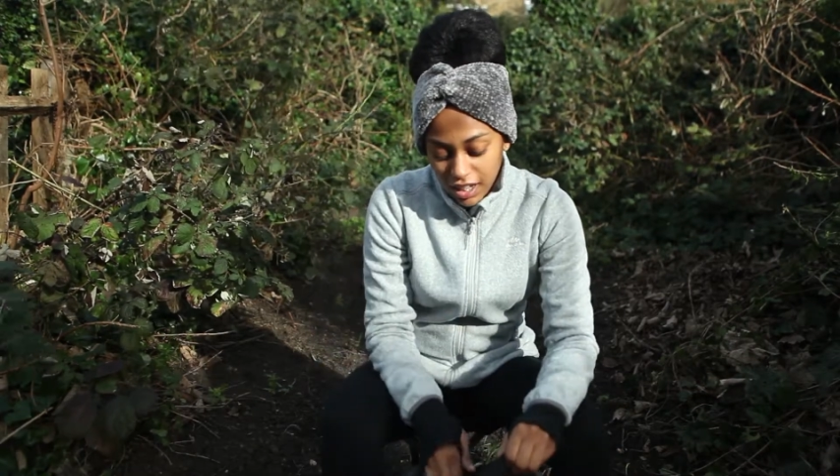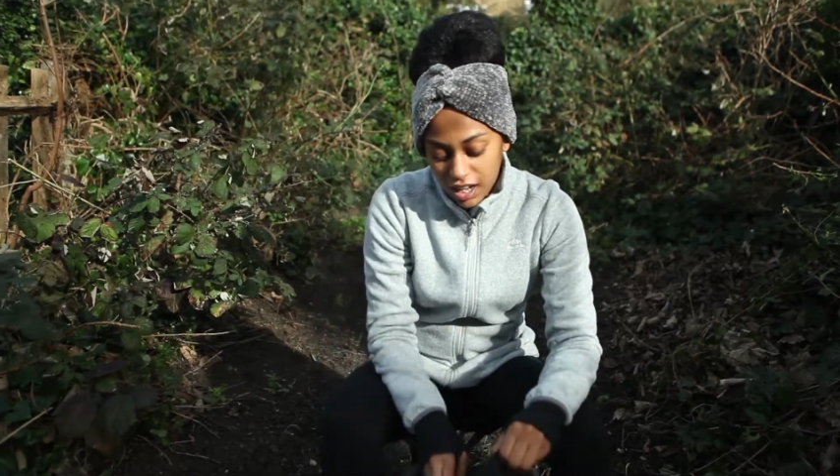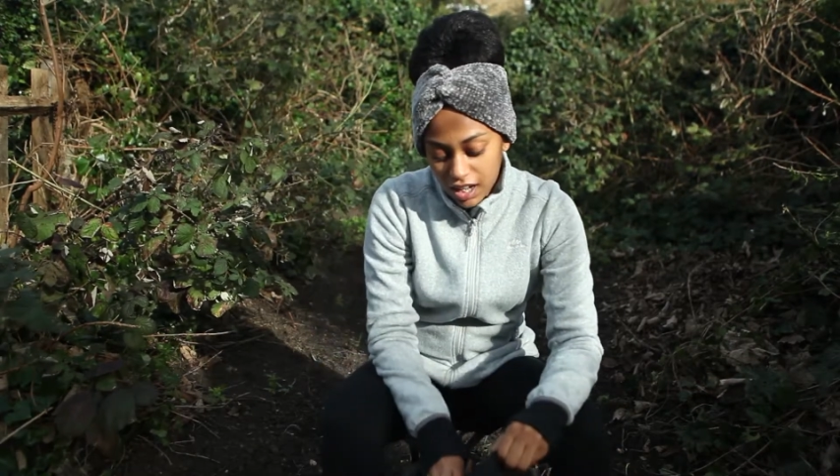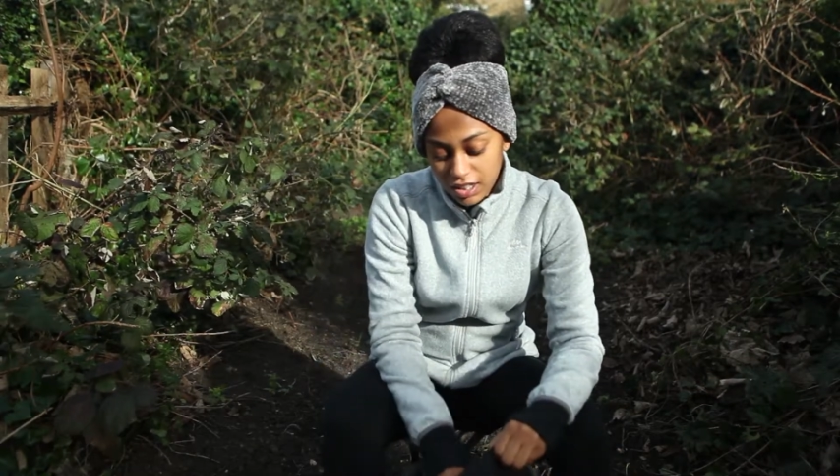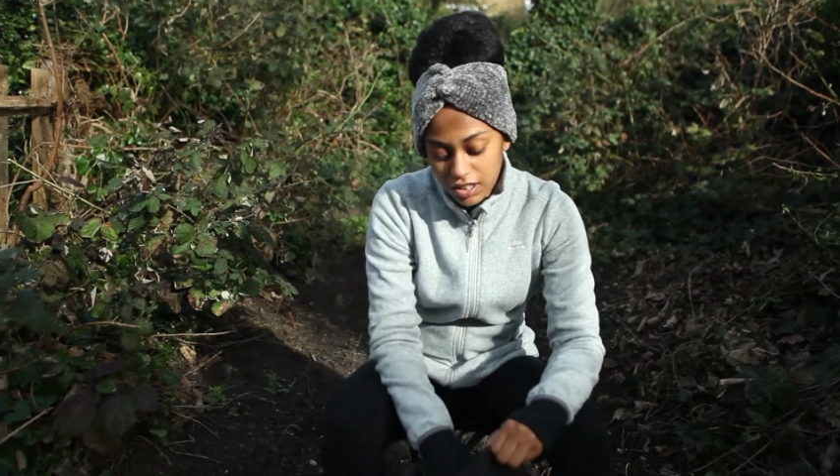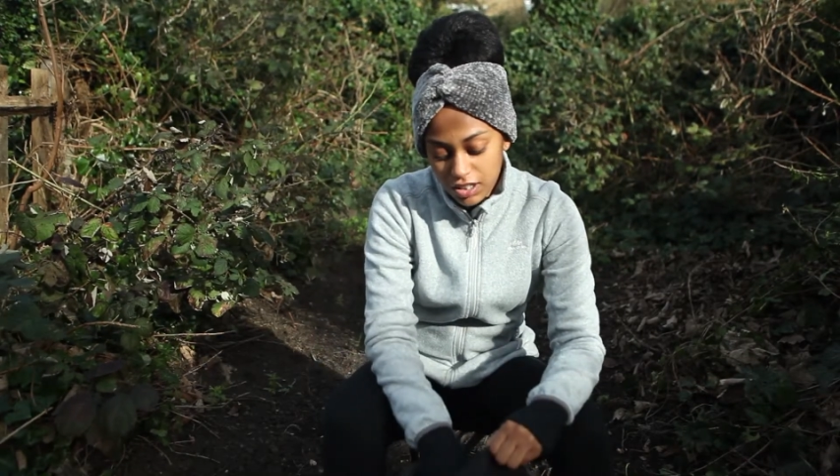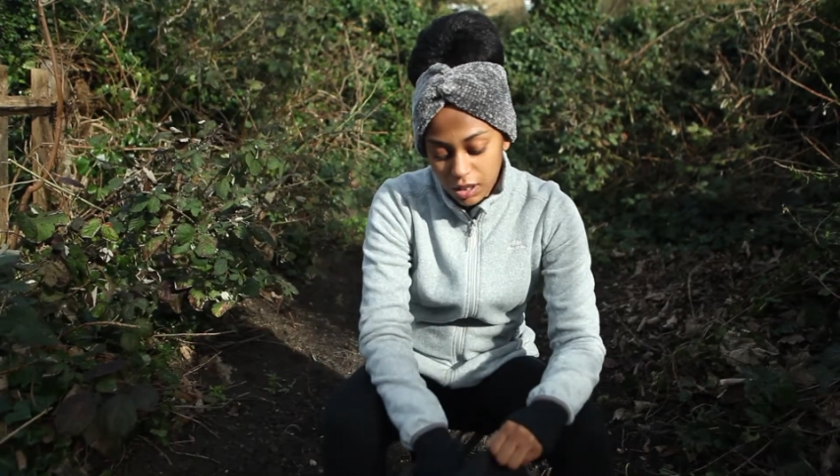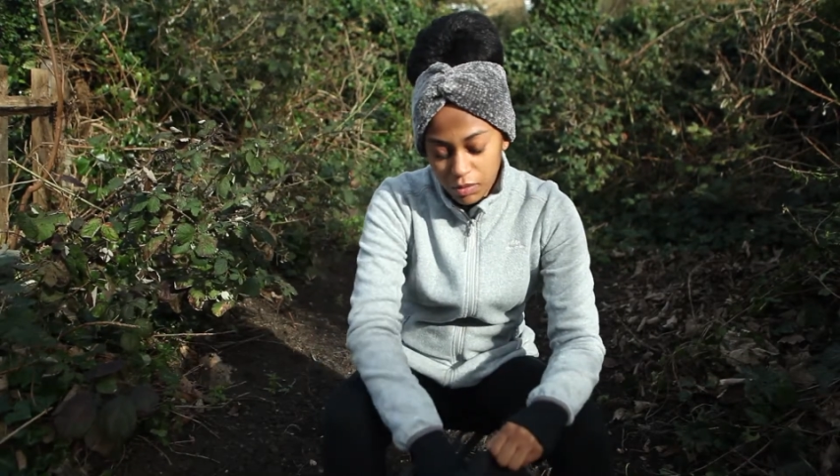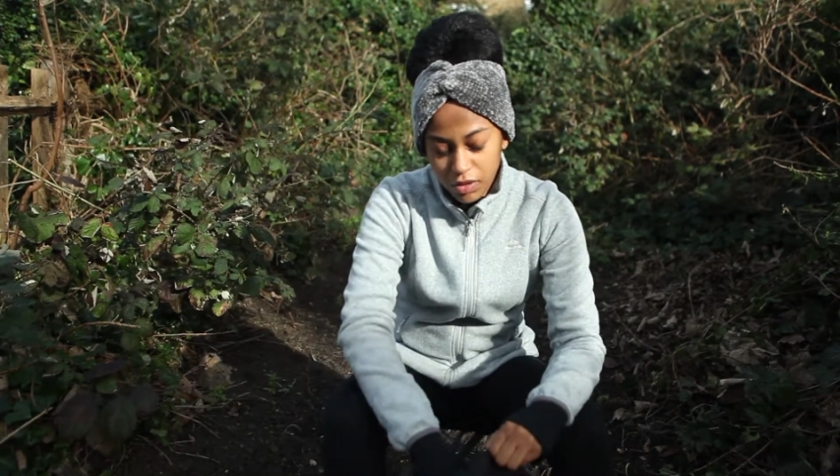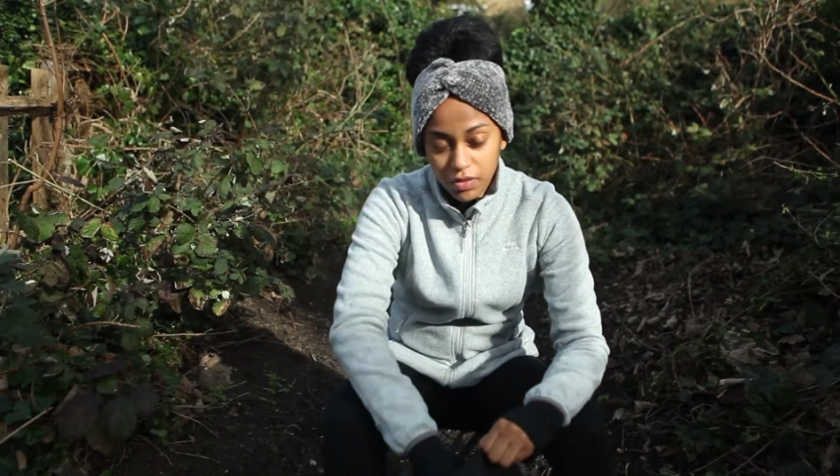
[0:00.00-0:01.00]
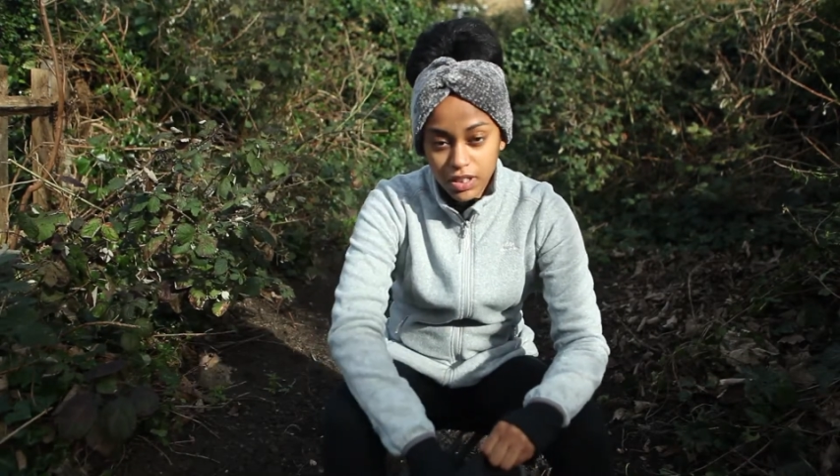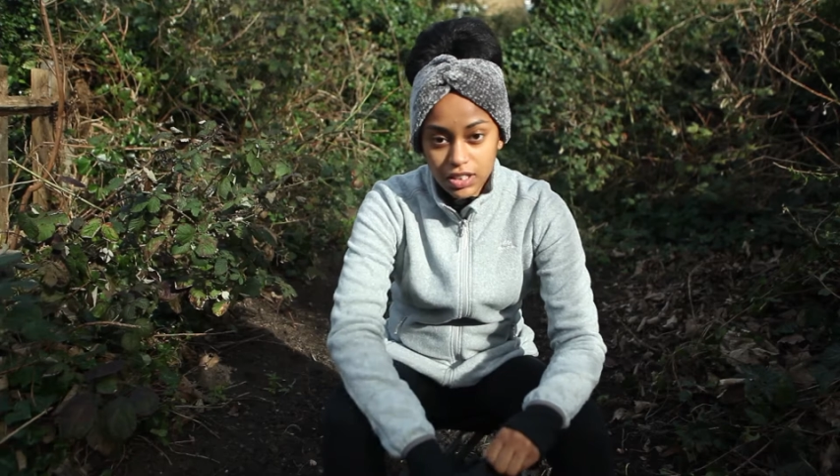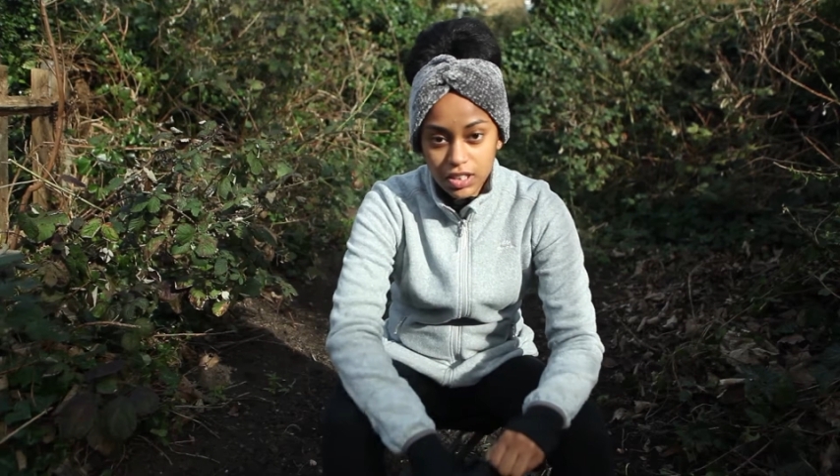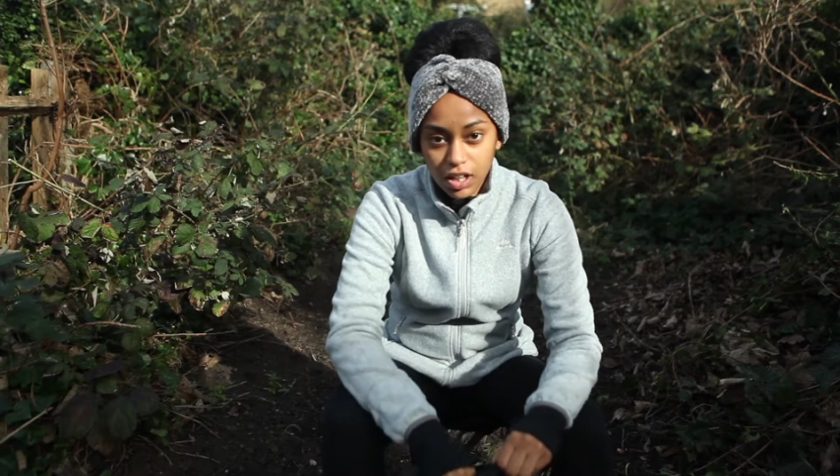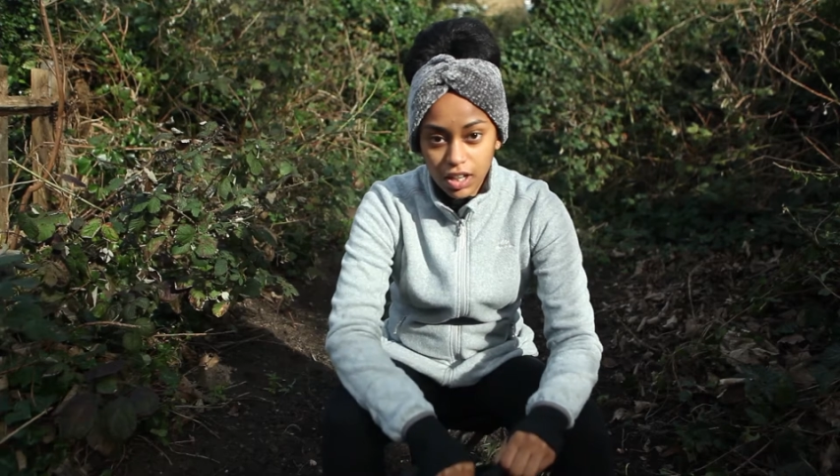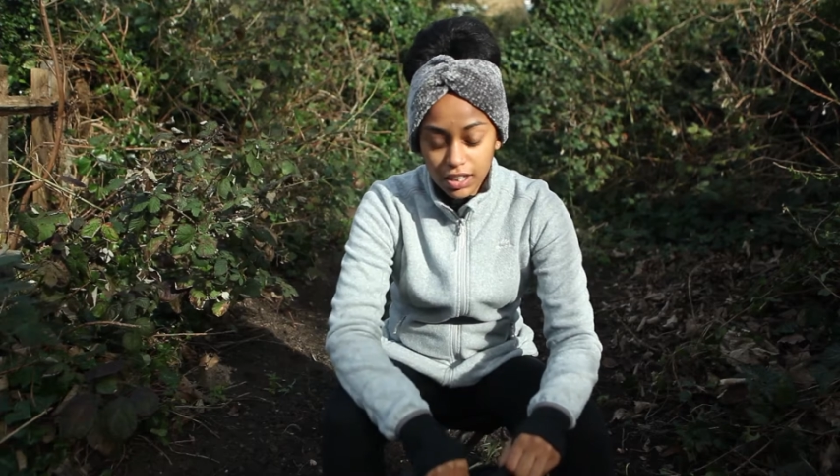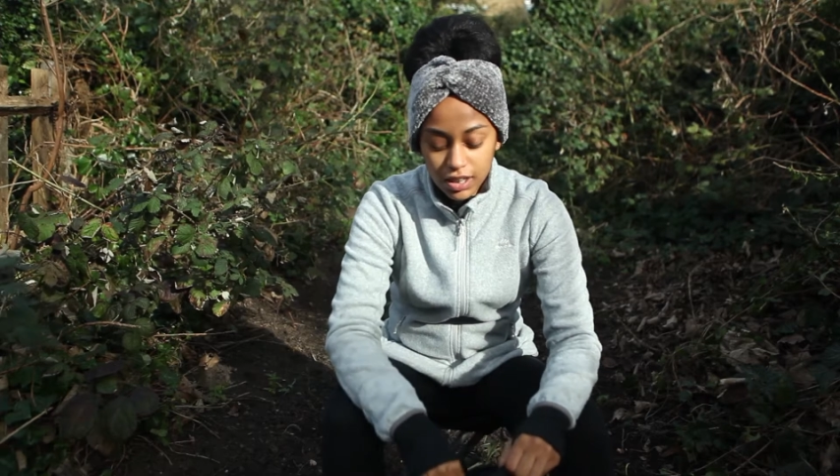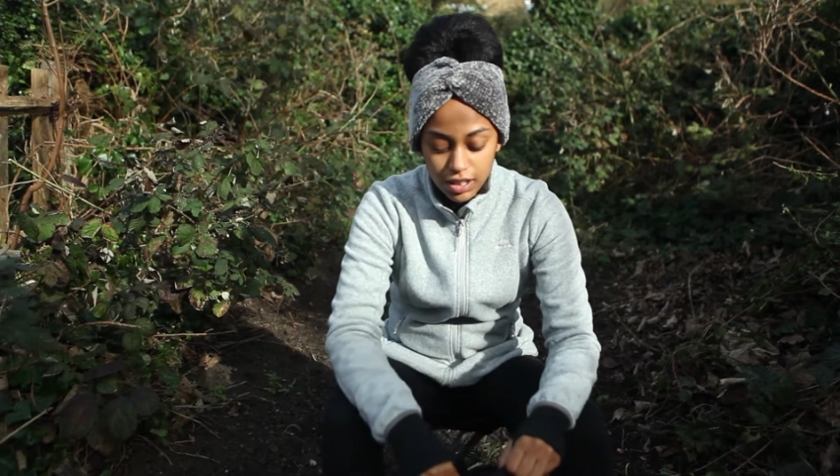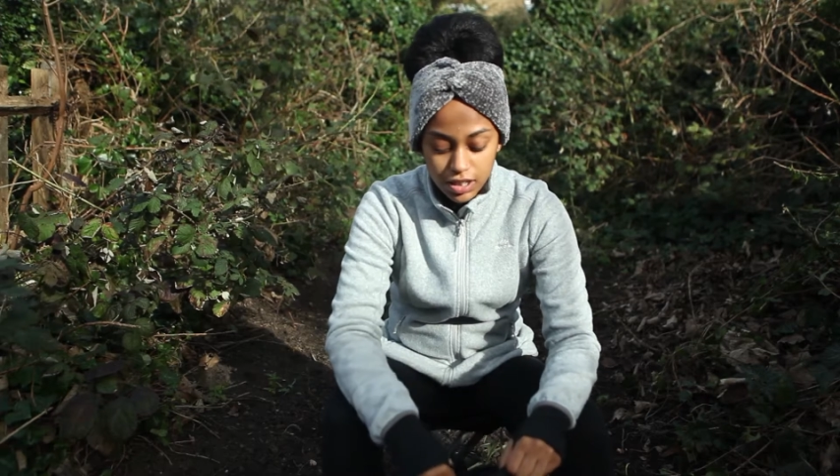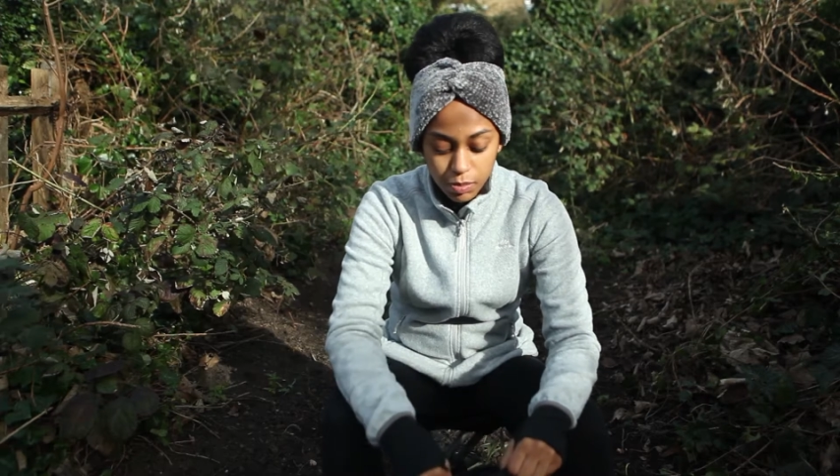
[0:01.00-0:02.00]
and some of the things that are in
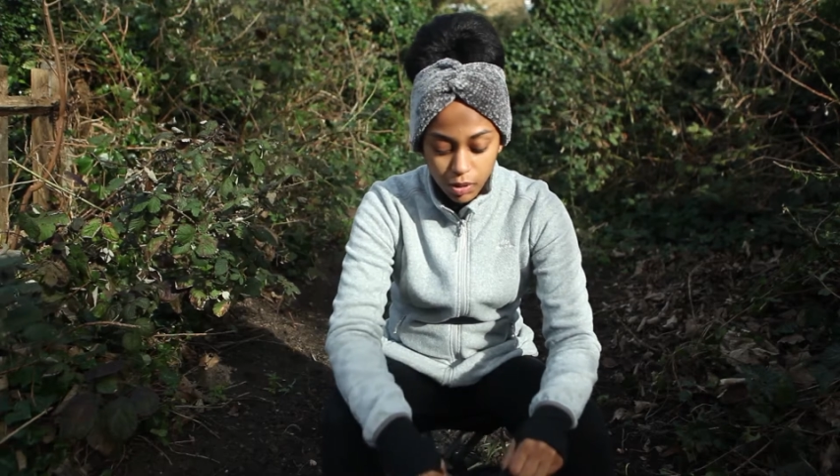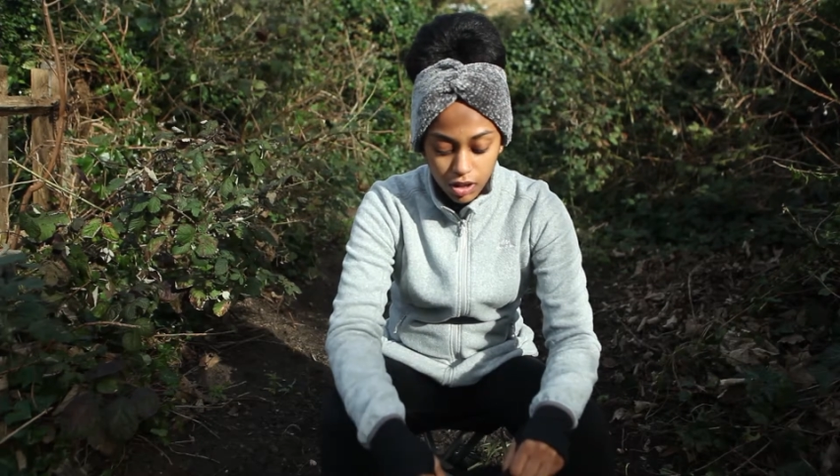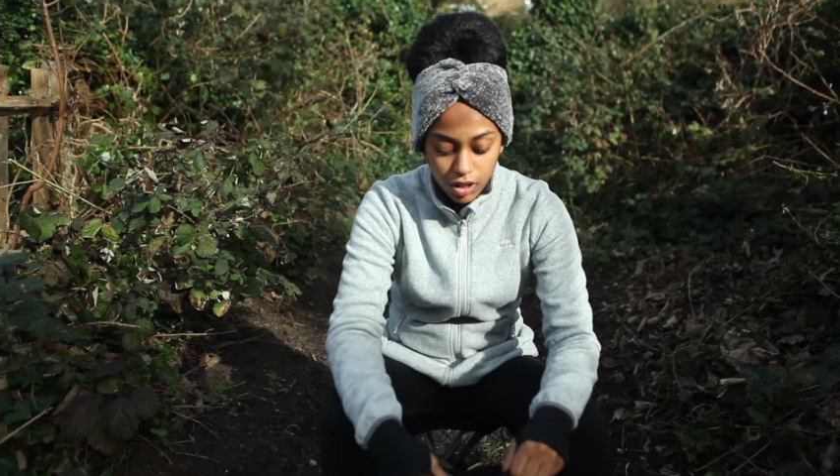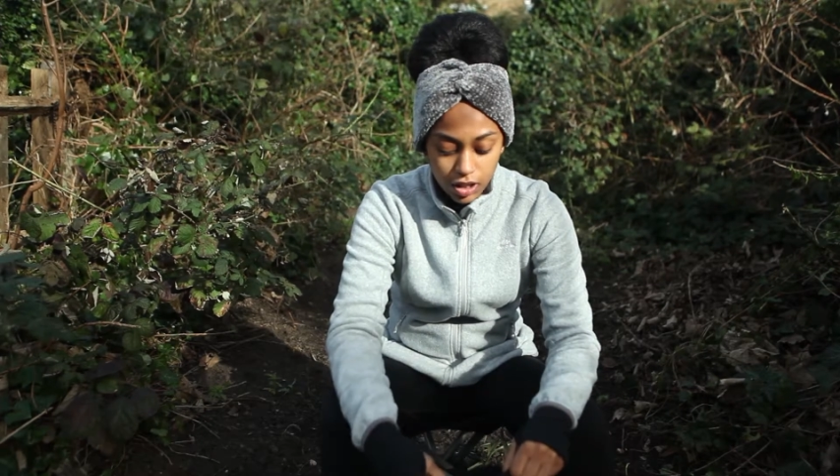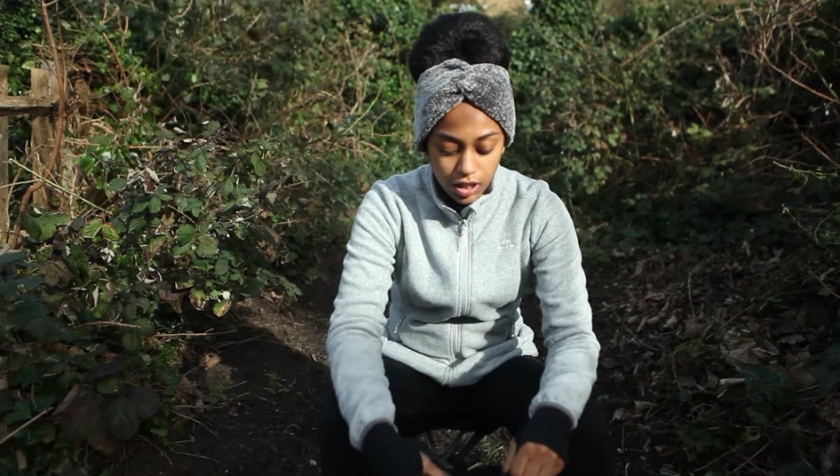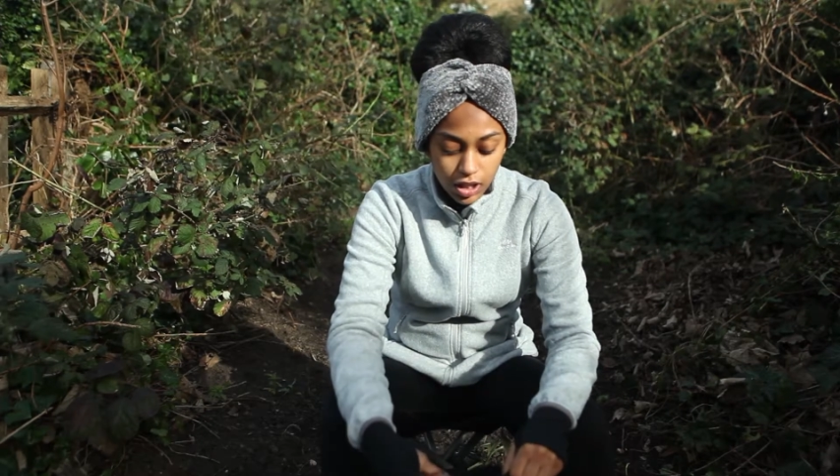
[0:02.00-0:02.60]
this part